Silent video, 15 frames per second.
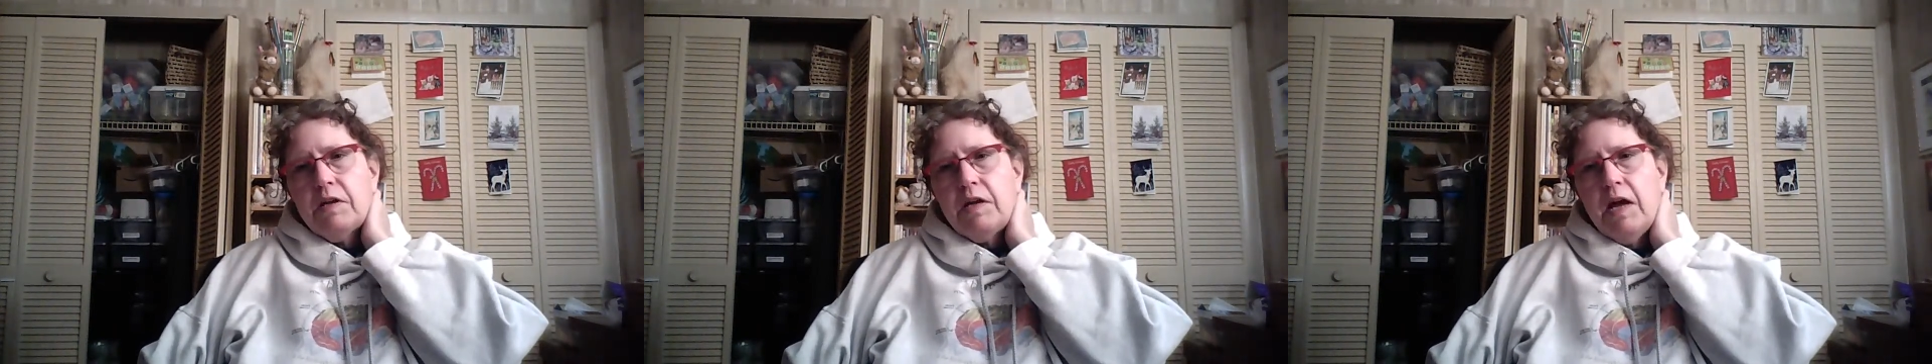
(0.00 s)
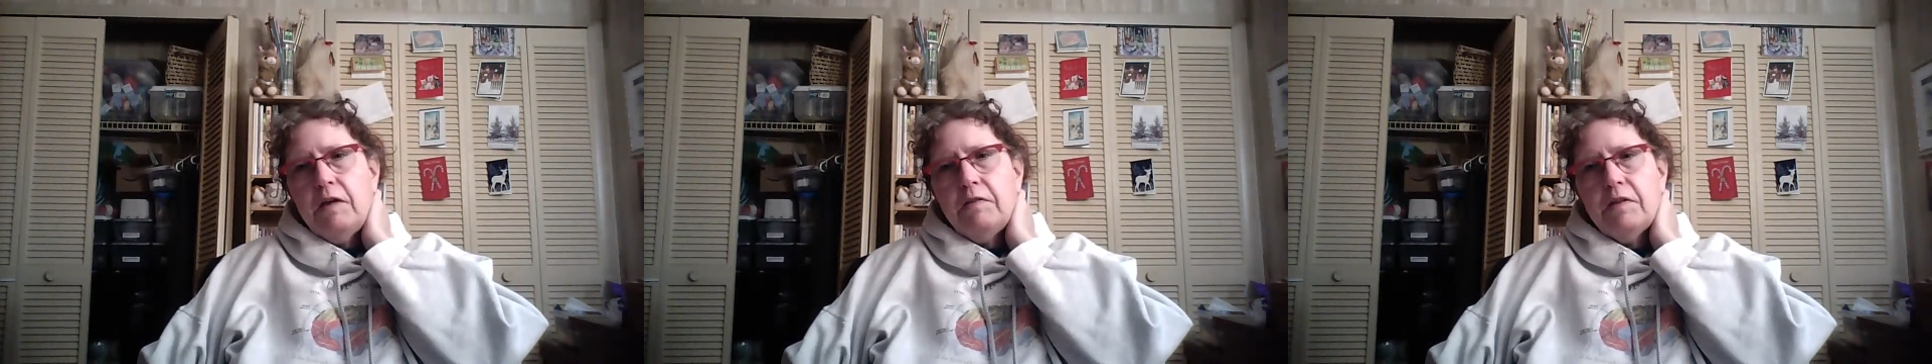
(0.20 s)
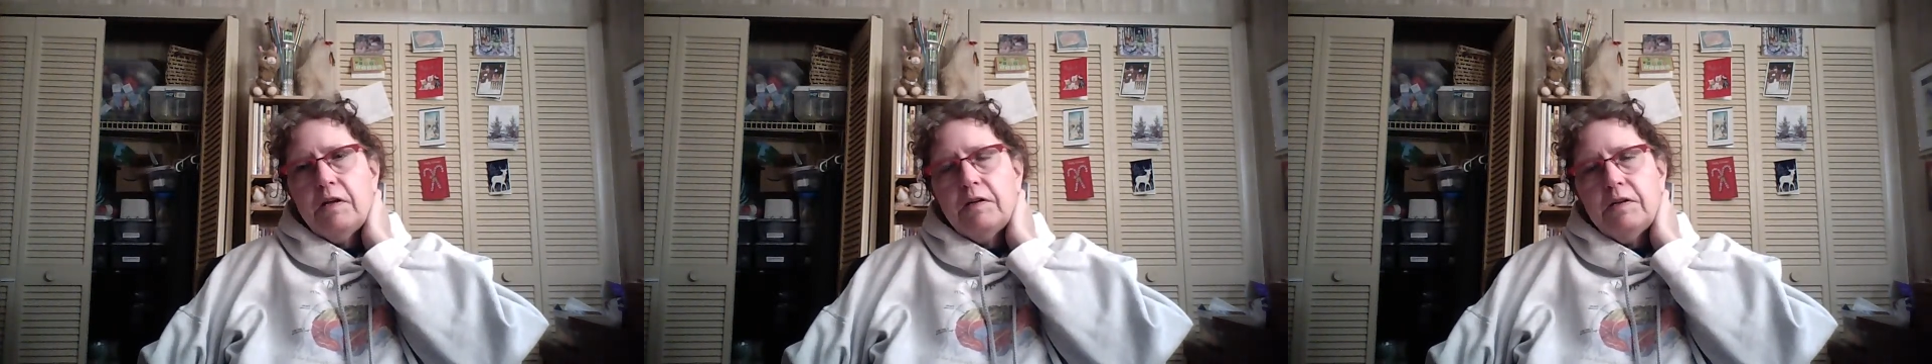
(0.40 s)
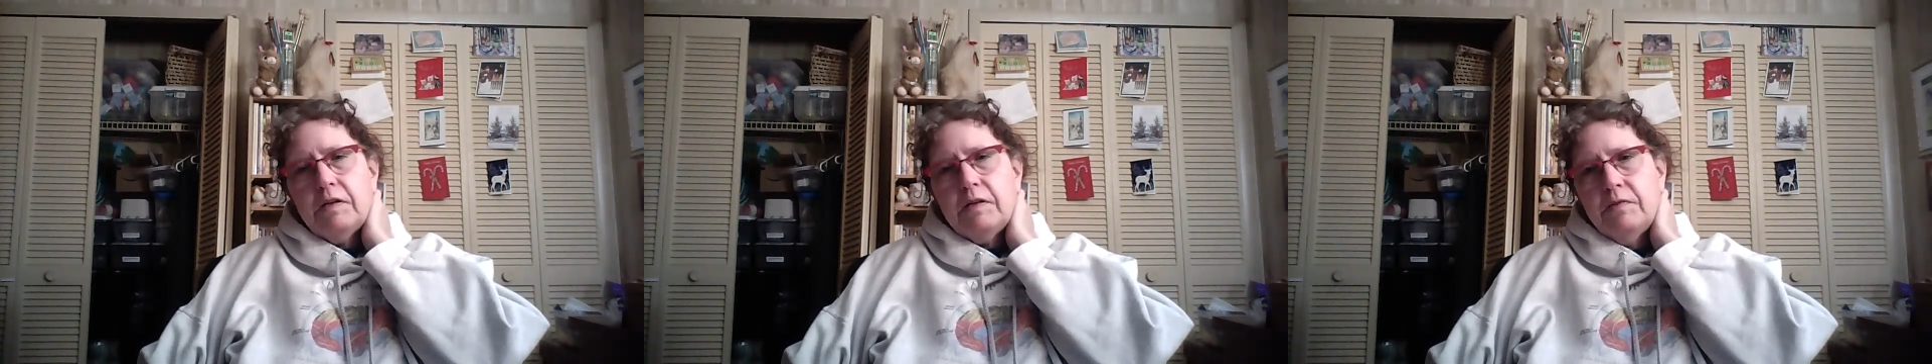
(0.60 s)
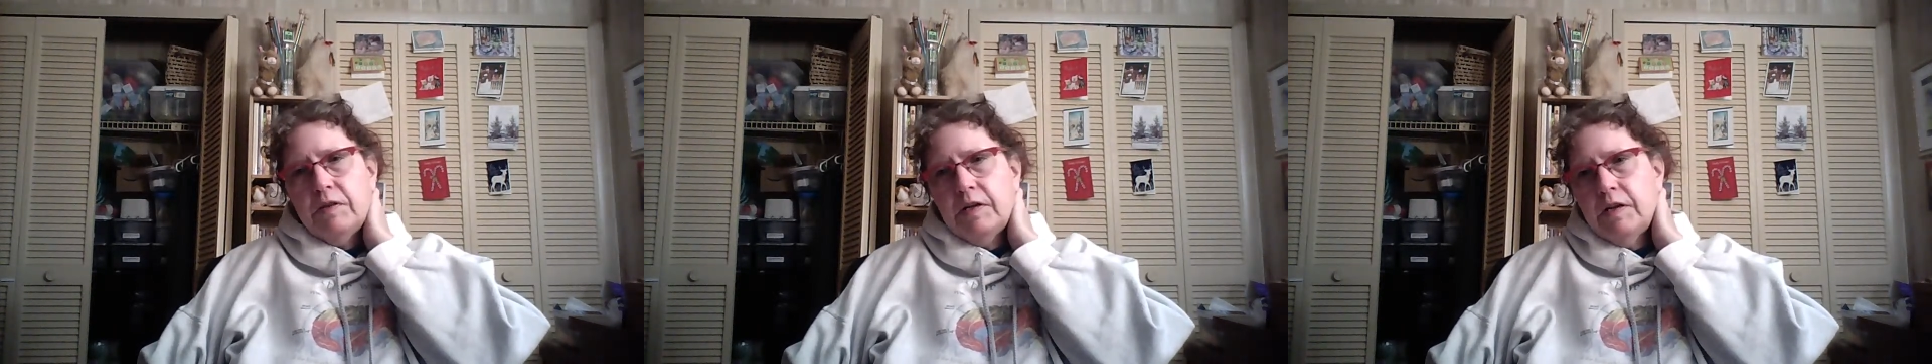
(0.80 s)
cane,
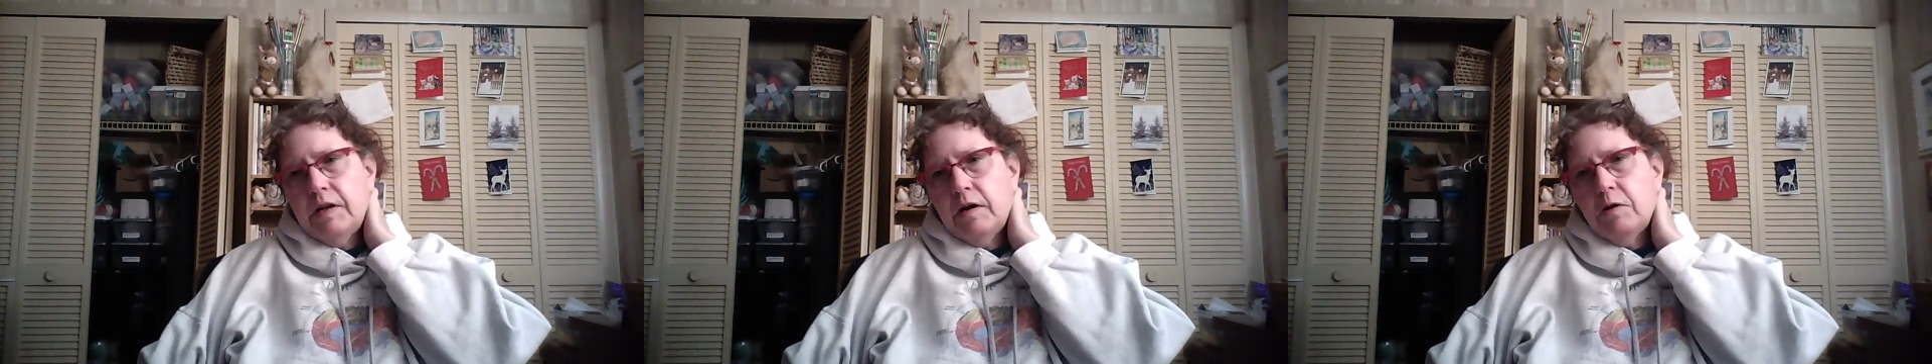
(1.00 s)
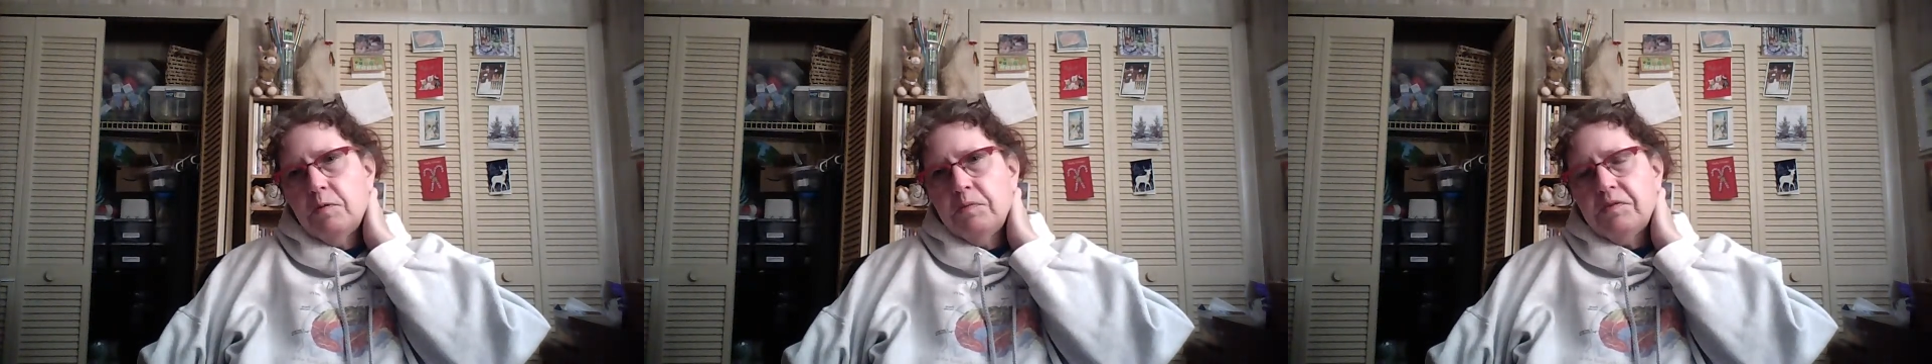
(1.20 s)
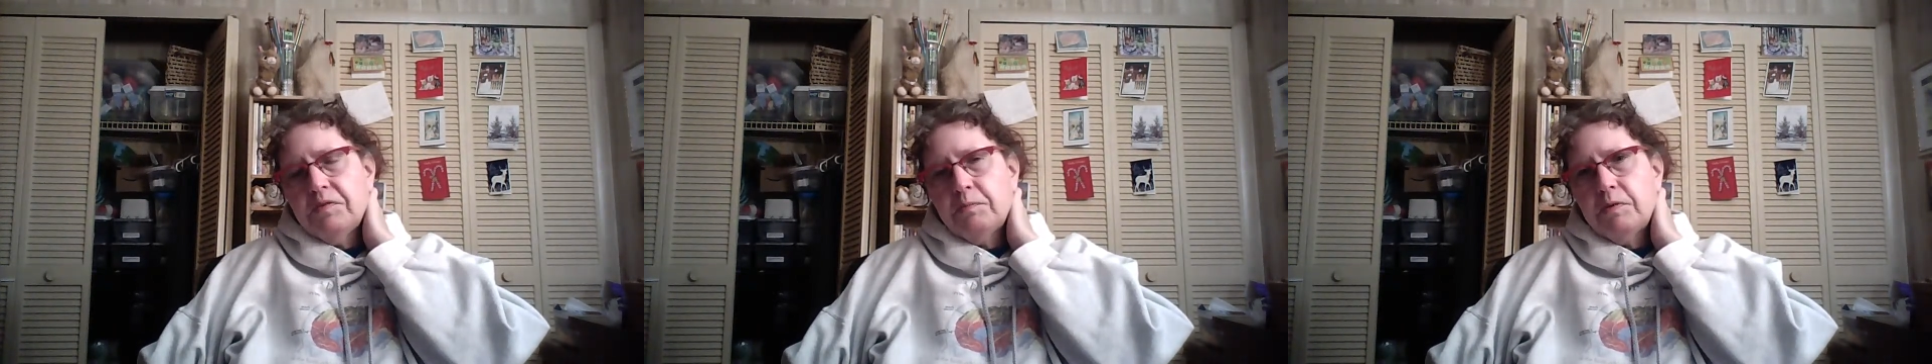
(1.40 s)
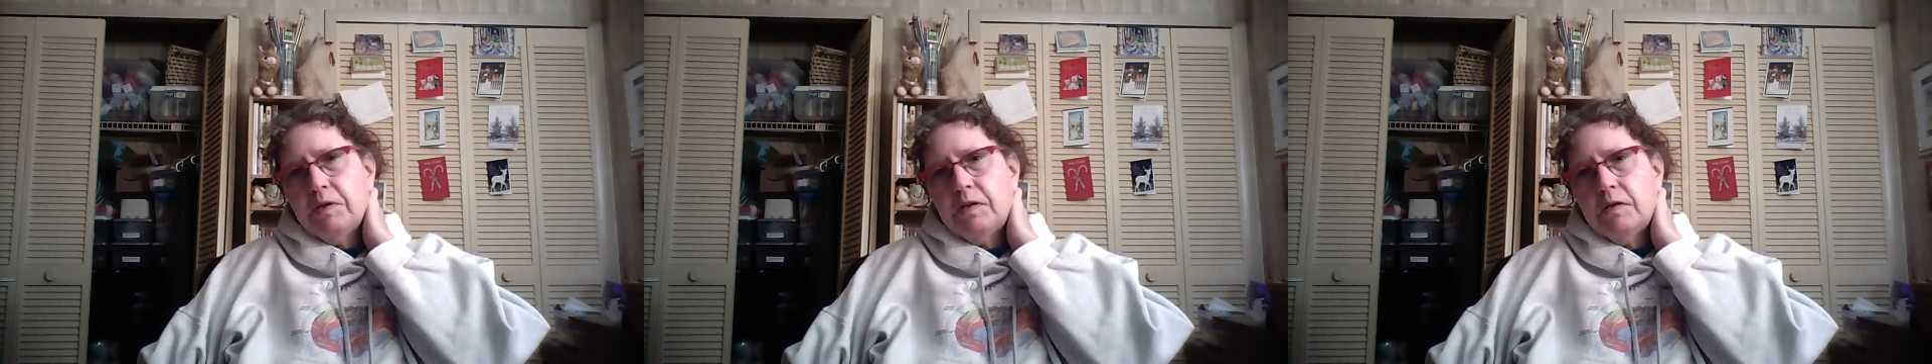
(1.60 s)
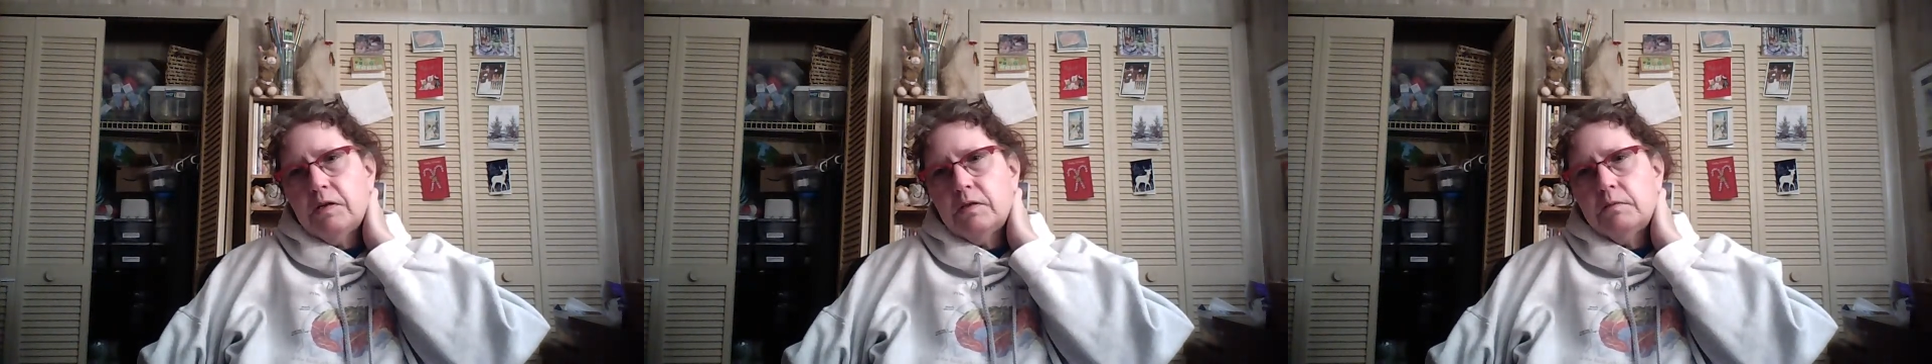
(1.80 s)
that helps, but